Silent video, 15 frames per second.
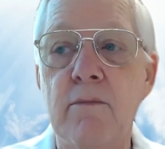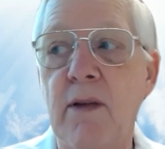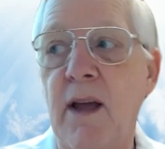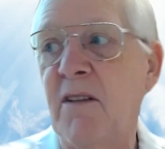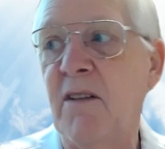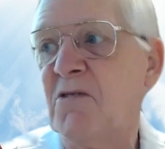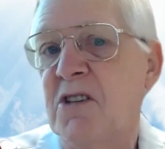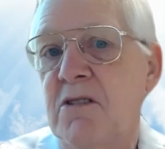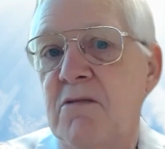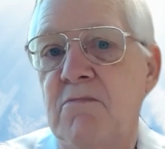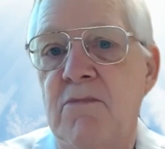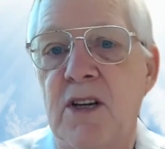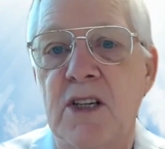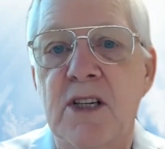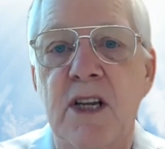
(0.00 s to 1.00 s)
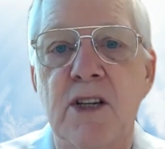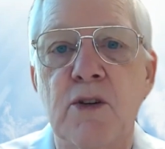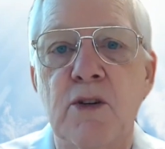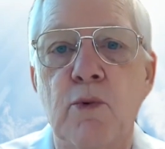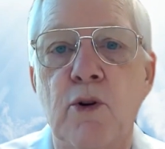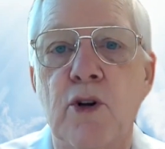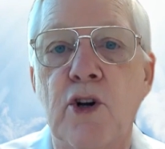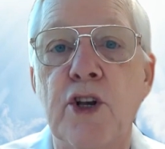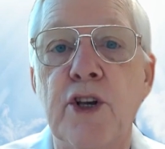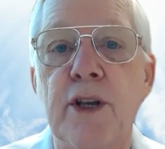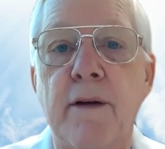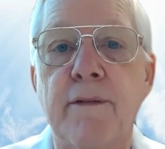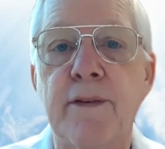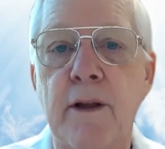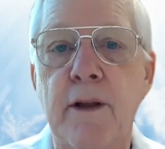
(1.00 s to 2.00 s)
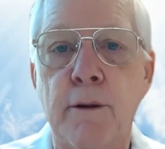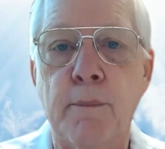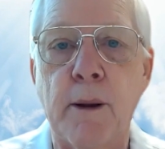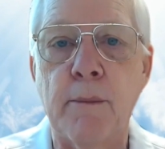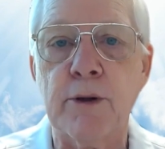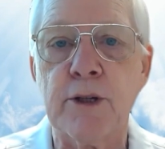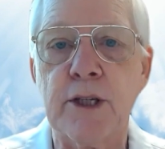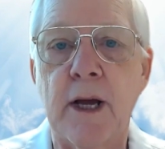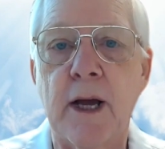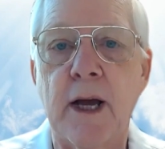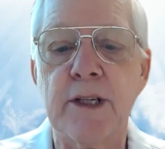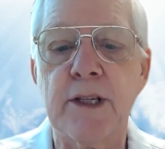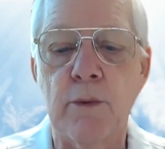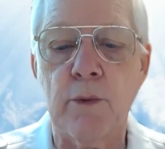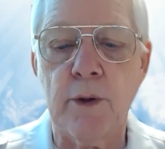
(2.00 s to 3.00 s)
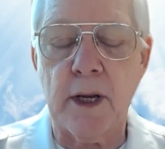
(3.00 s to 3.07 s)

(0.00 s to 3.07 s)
just because we're good enough in other people's eyes that we're